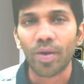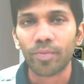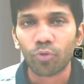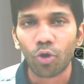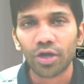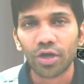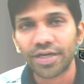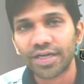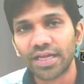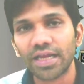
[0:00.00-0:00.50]

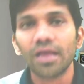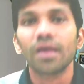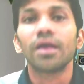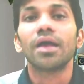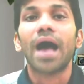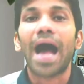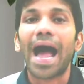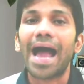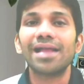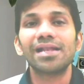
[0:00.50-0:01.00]
quality,
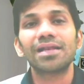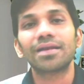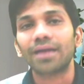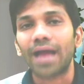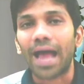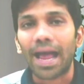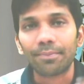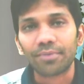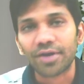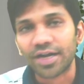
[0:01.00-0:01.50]
I'm
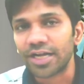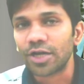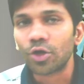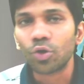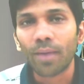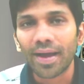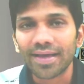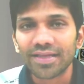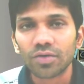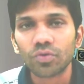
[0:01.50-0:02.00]
ready to
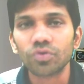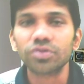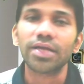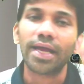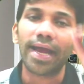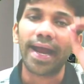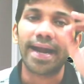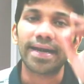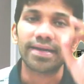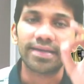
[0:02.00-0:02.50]
buy the goods,
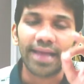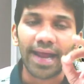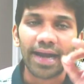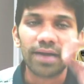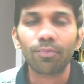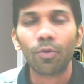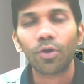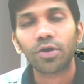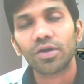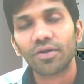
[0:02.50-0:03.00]
at that
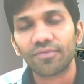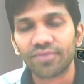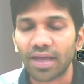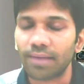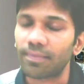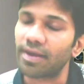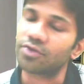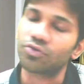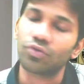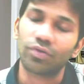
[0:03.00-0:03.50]
point of time,
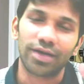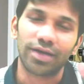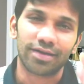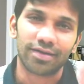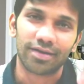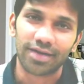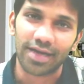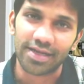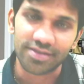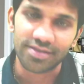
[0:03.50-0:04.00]
I should
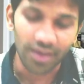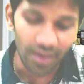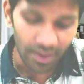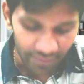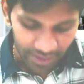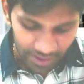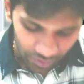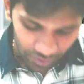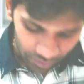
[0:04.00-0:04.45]
recognize the revenue.